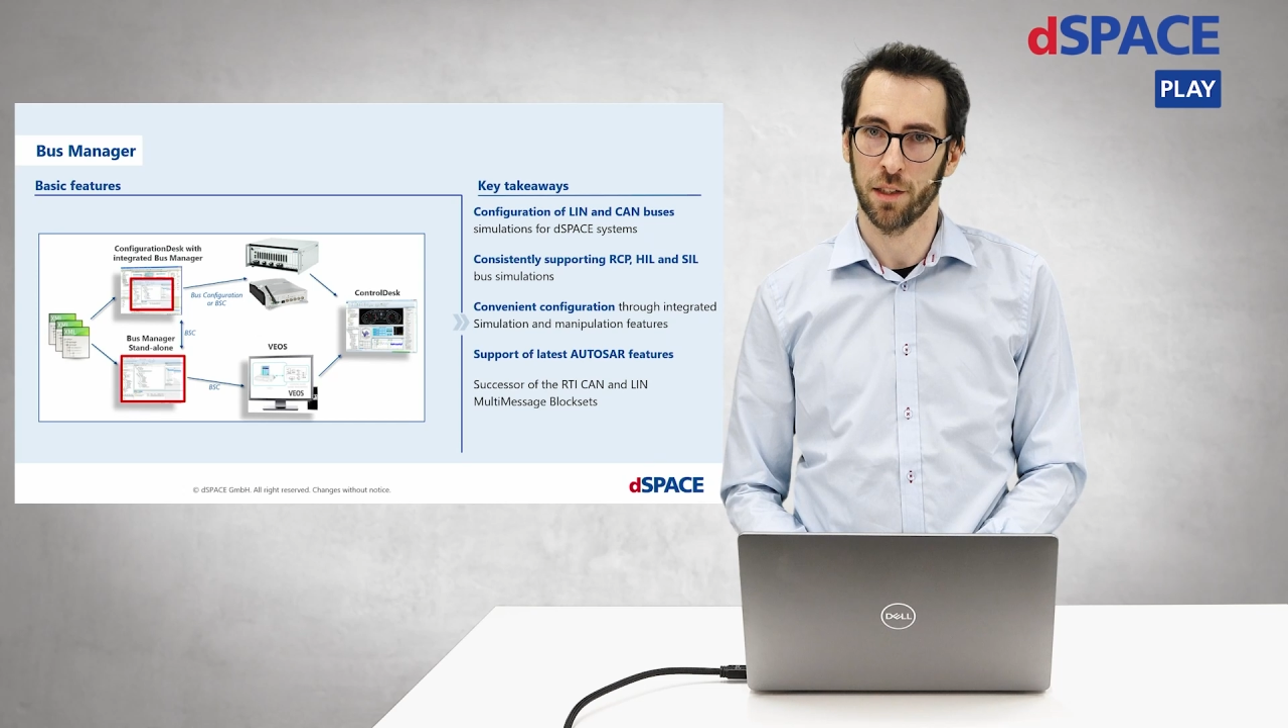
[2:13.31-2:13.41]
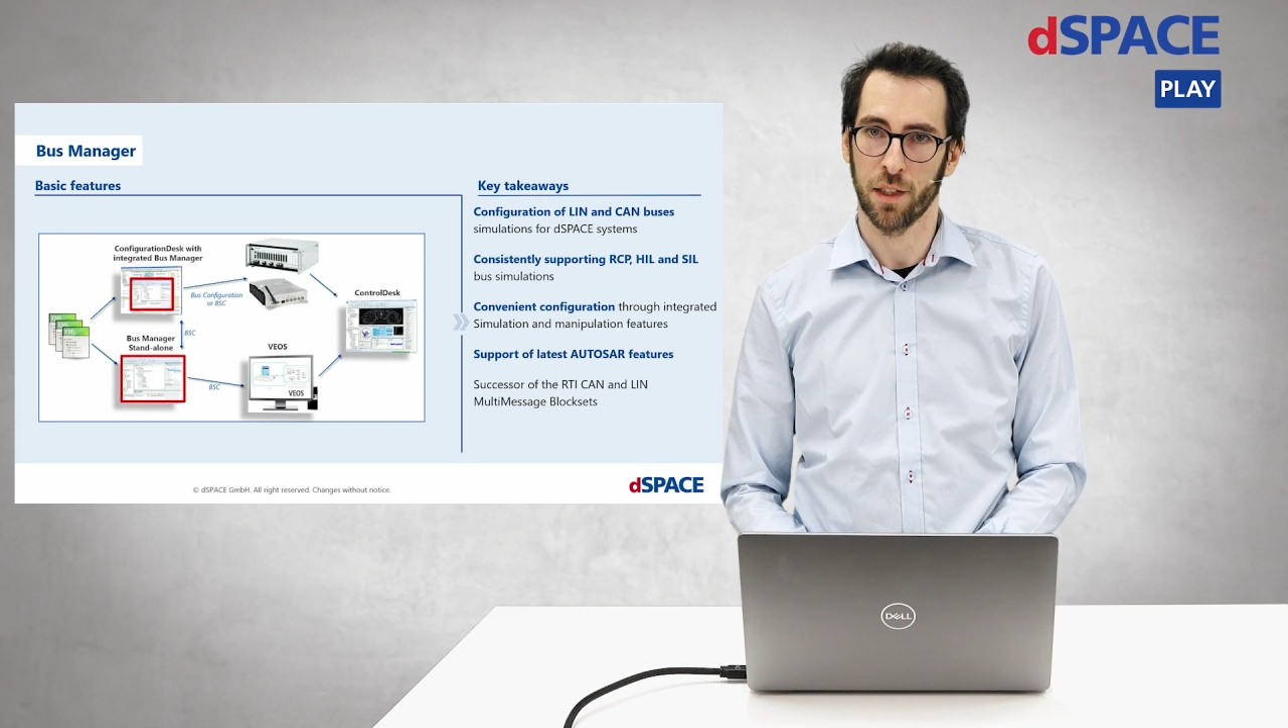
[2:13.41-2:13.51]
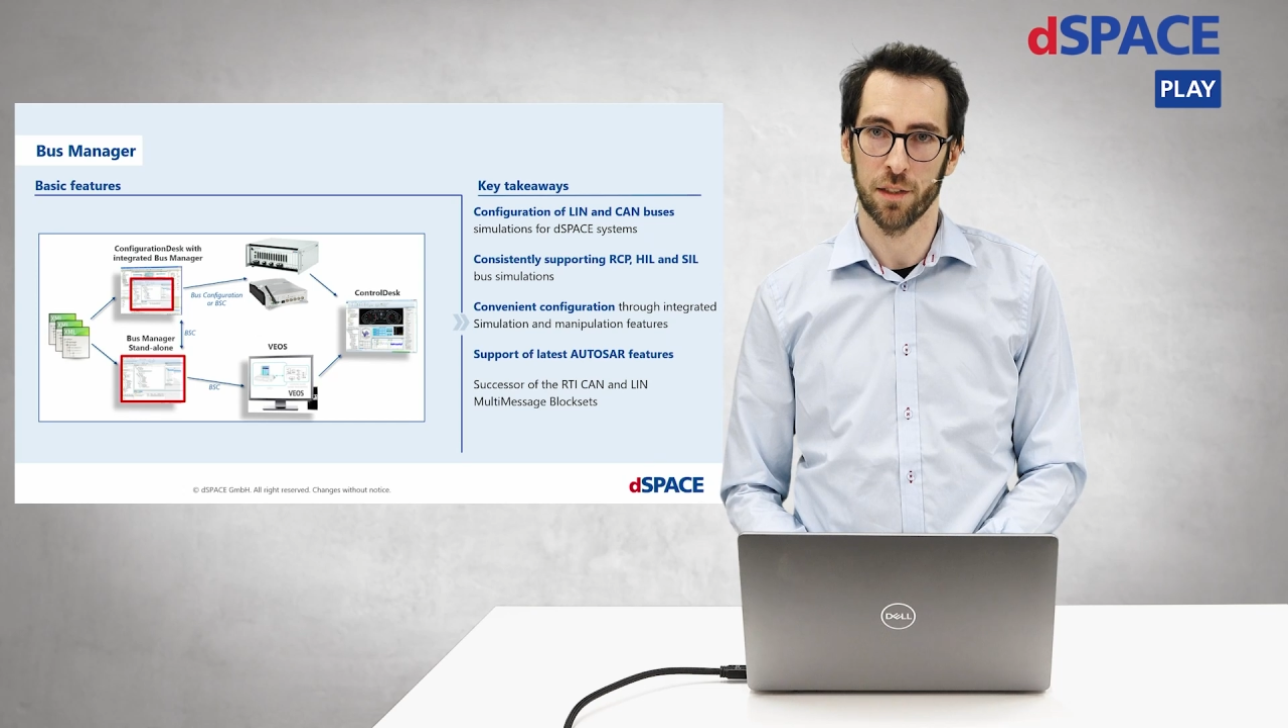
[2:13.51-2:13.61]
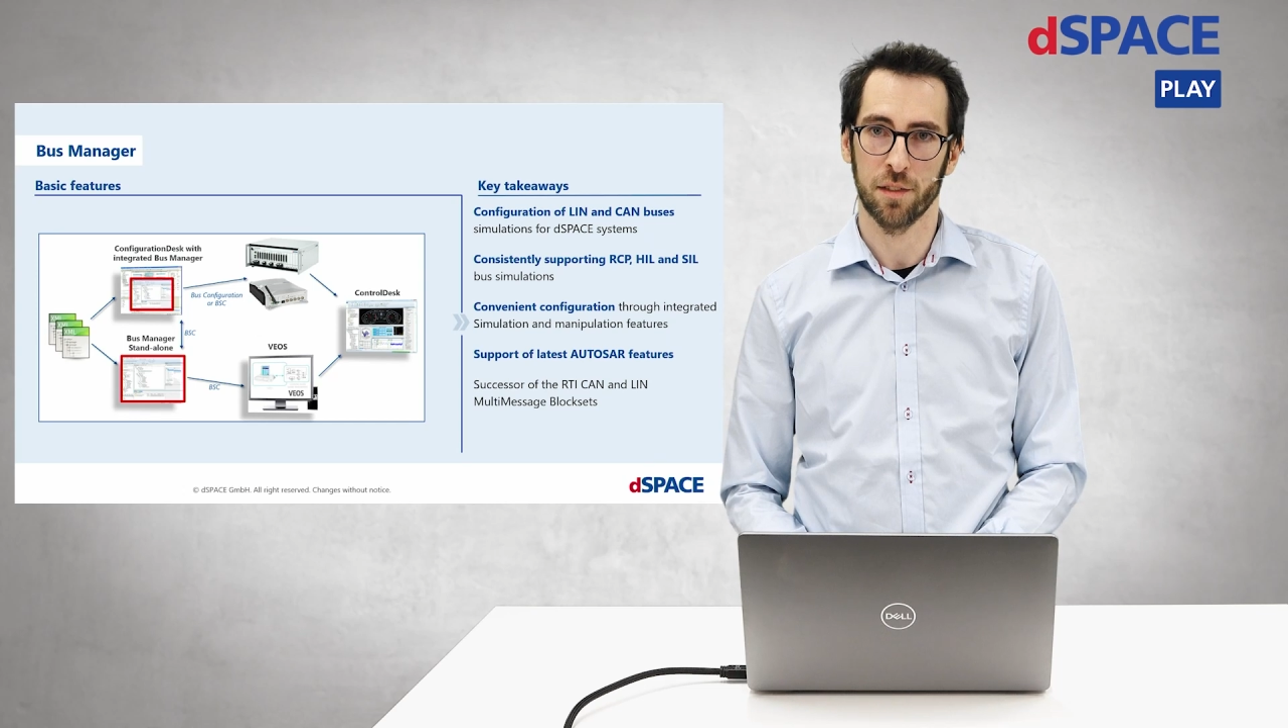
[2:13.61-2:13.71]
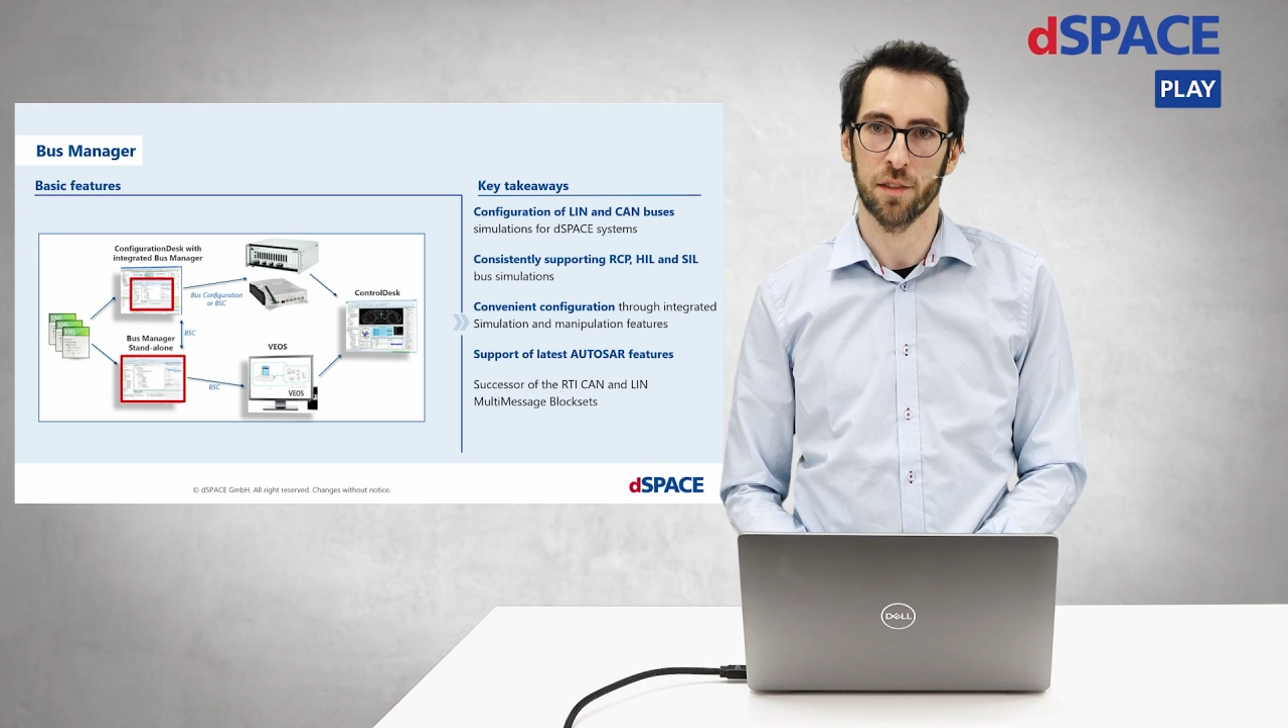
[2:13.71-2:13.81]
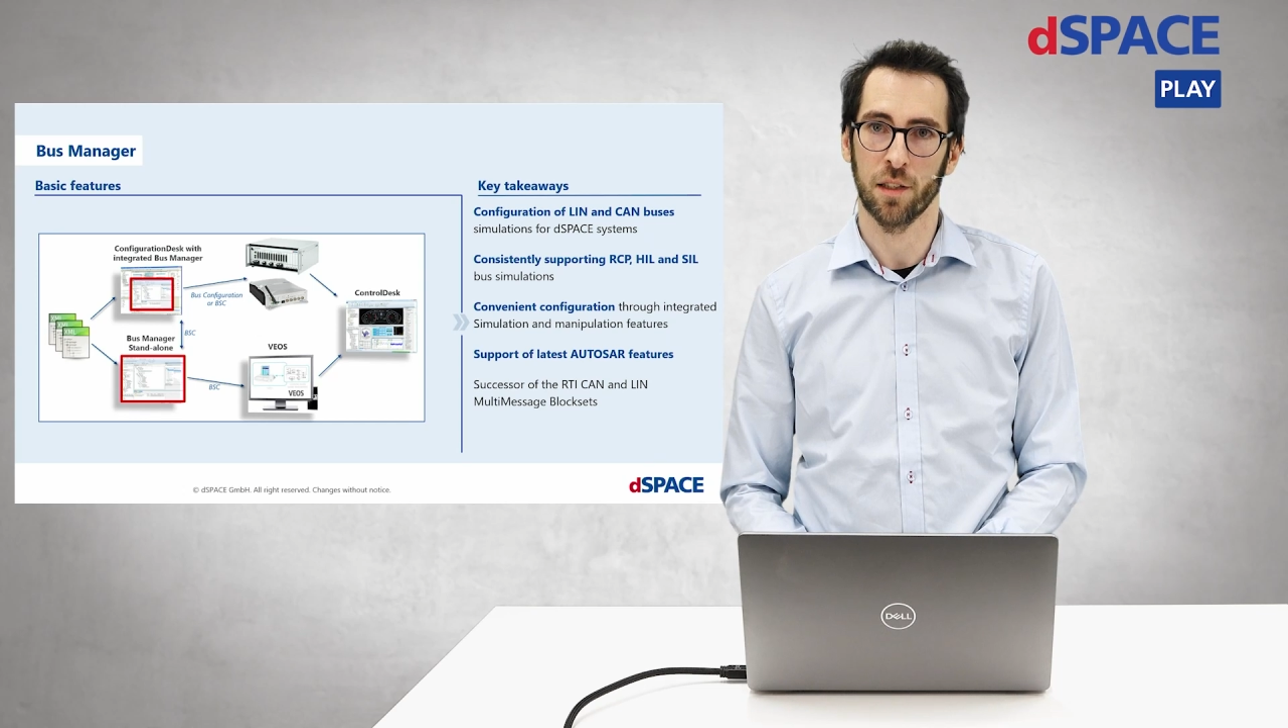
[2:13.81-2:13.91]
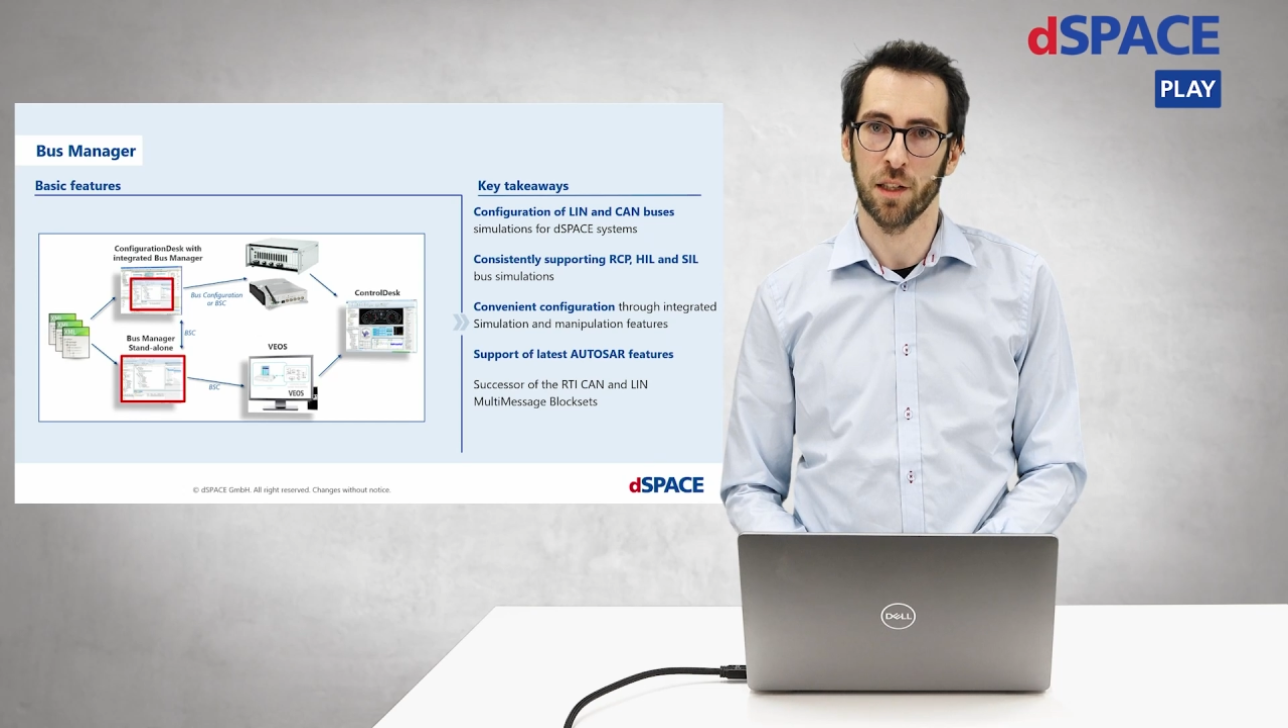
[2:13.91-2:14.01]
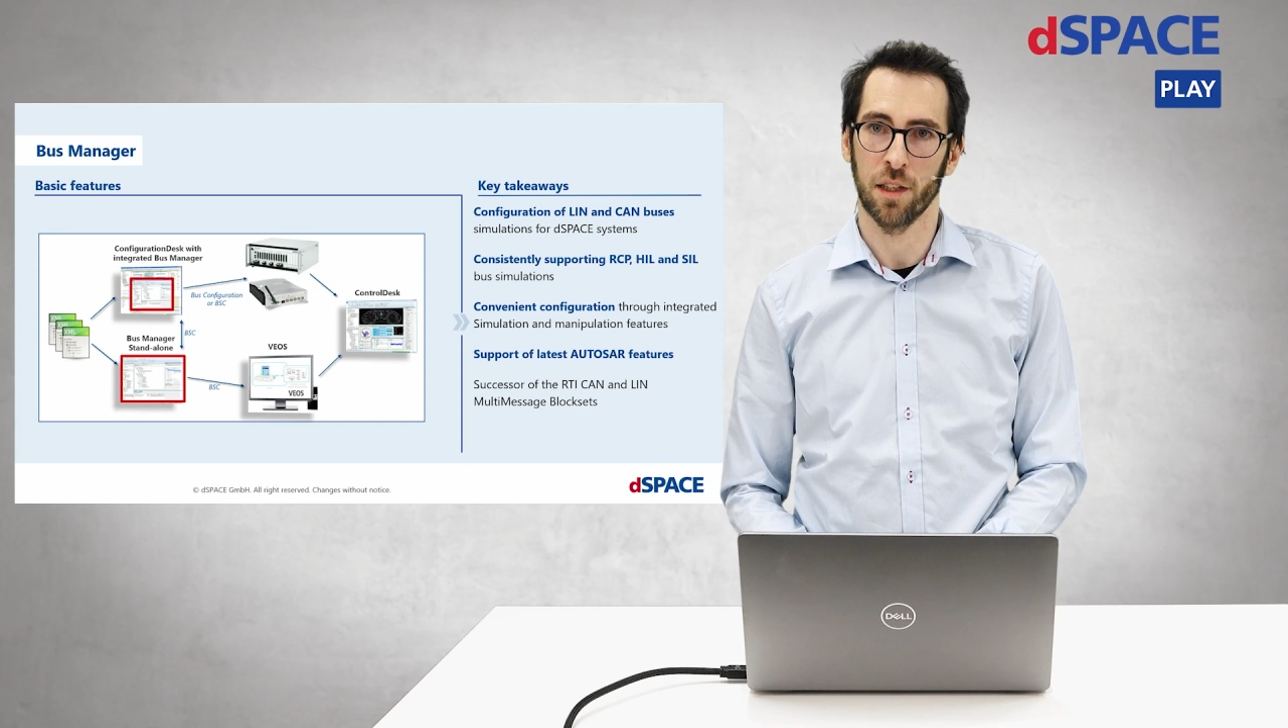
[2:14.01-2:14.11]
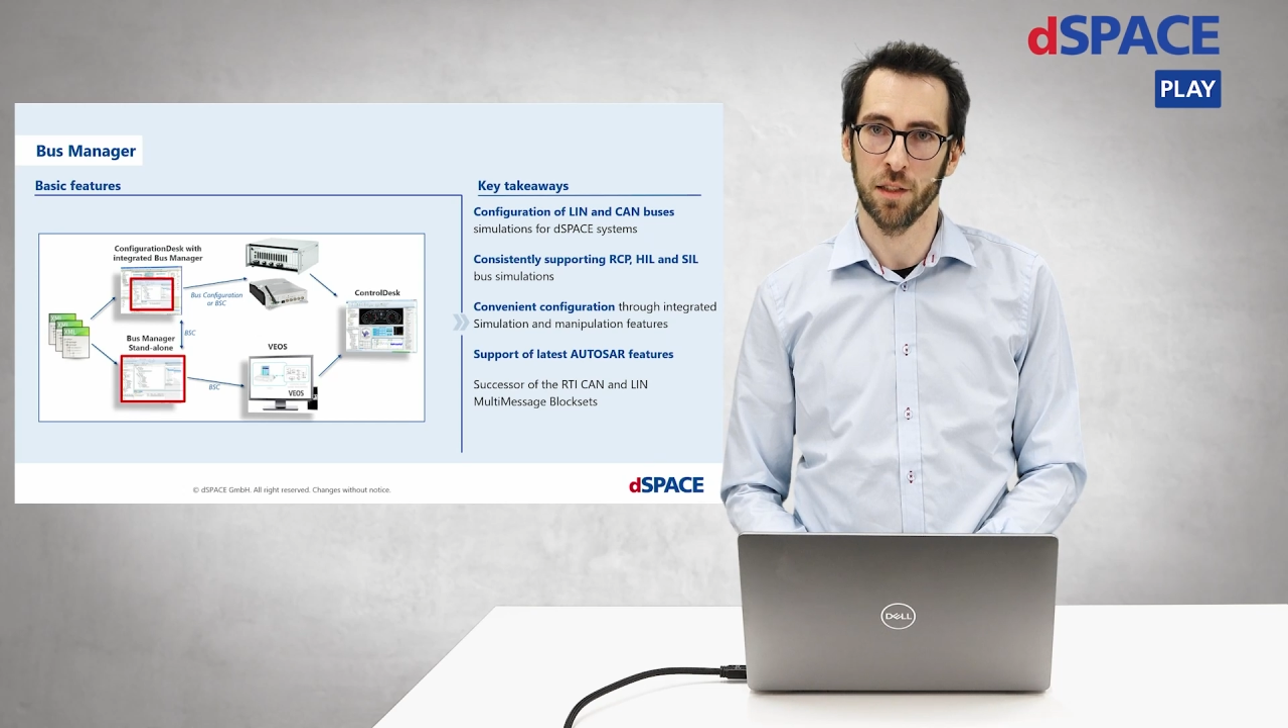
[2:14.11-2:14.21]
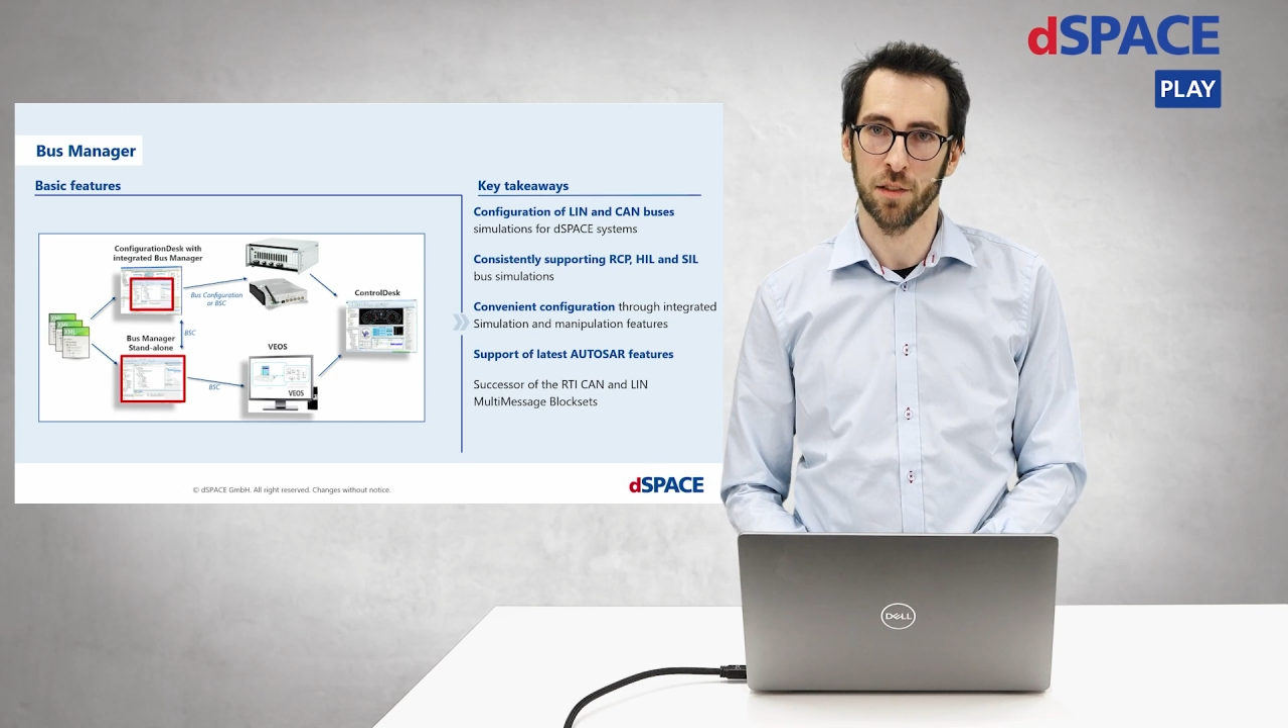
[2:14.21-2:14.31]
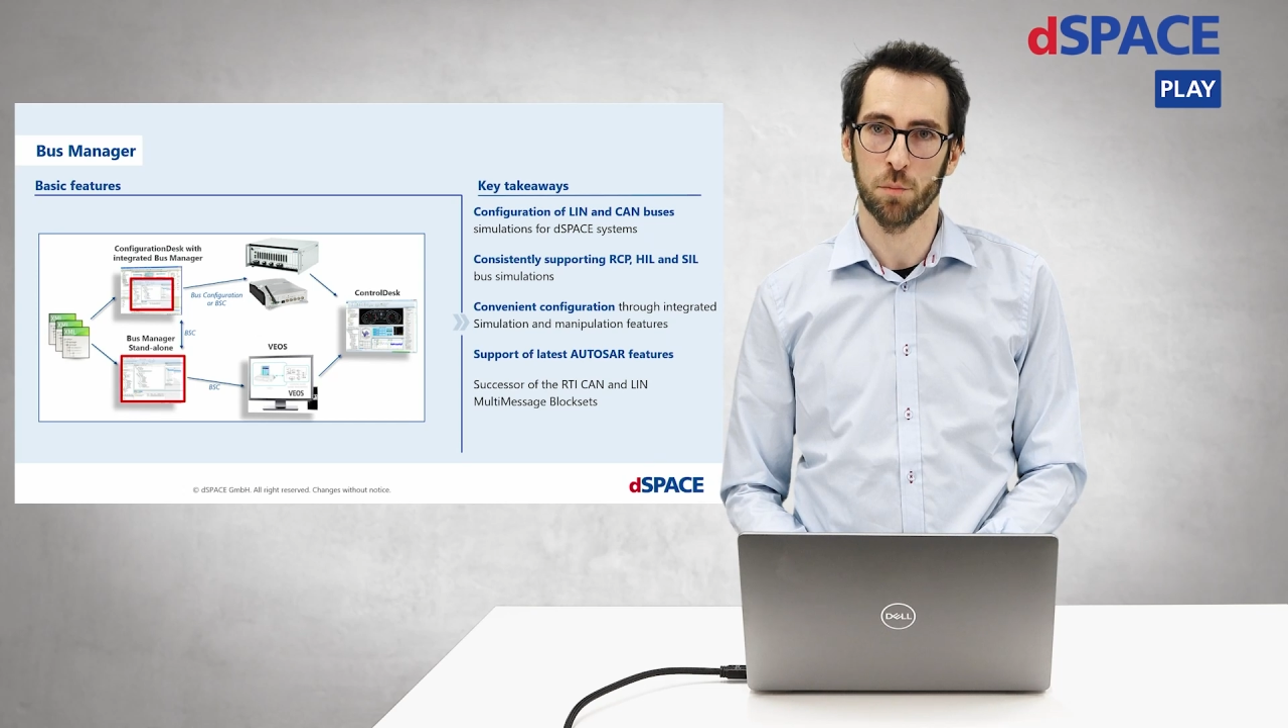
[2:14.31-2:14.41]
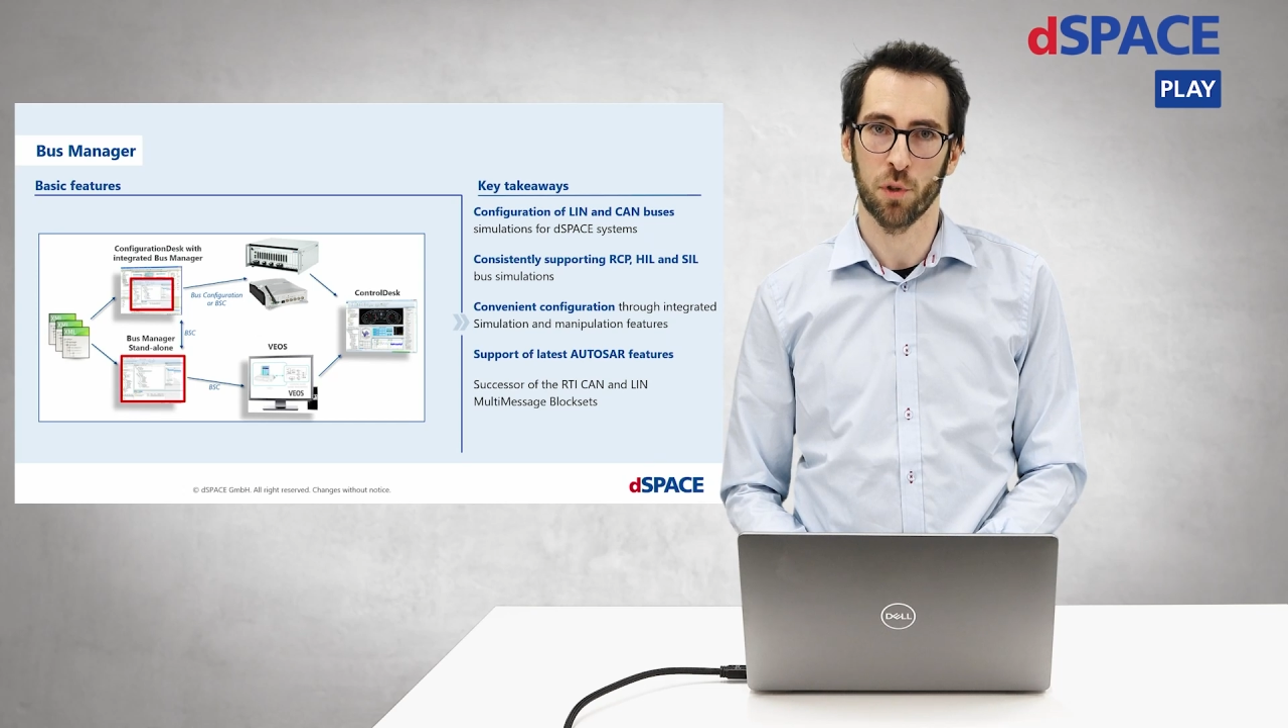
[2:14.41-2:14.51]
gets easy